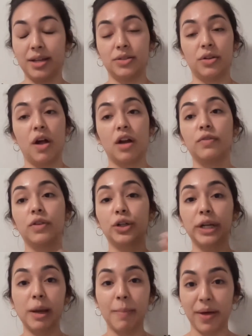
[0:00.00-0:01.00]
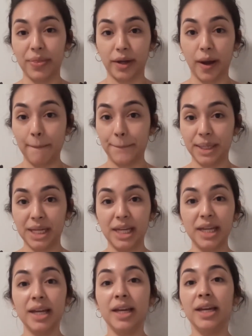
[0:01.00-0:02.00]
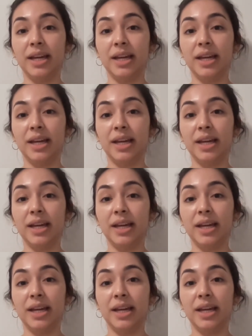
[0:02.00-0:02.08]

It's a lot of learning about the company.